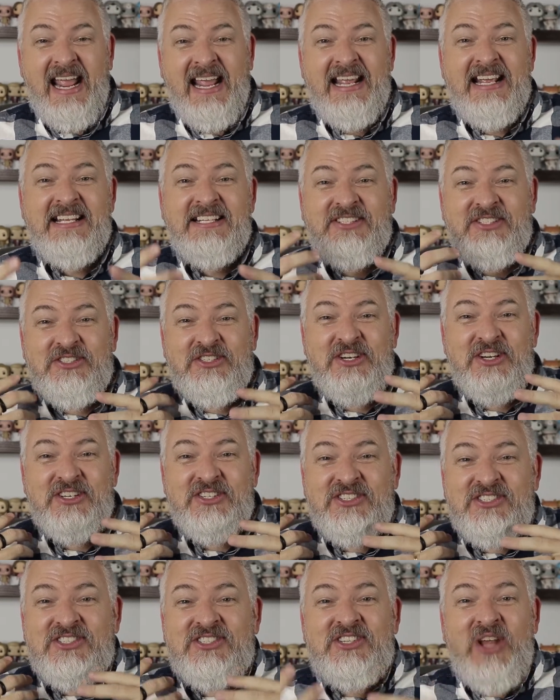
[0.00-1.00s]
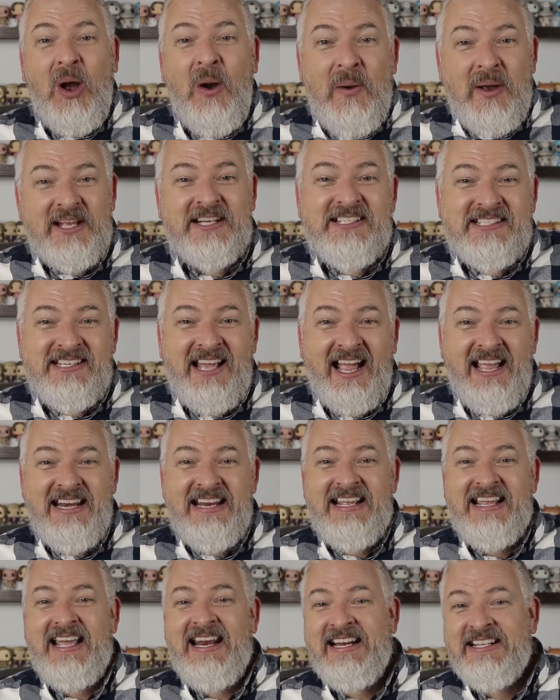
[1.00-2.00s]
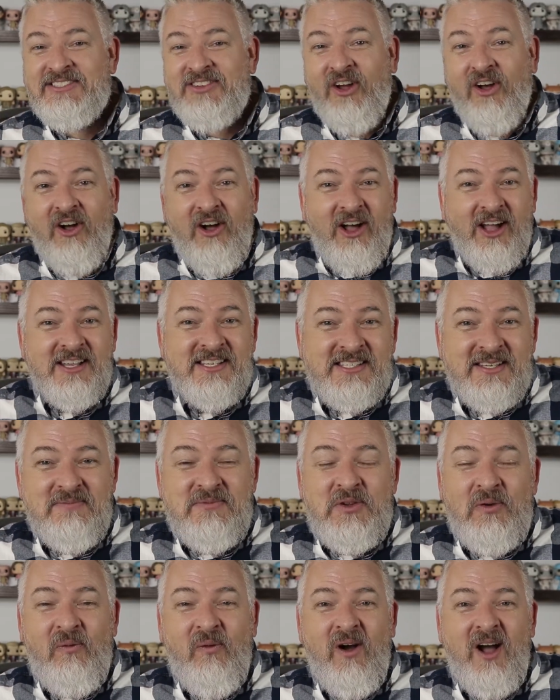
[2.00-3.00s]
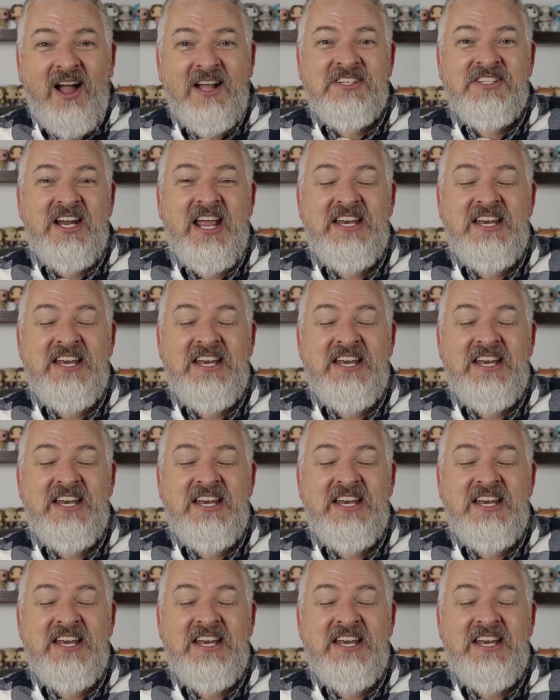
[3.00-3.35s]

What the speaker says: It's just so exciting and it's awesome to watch.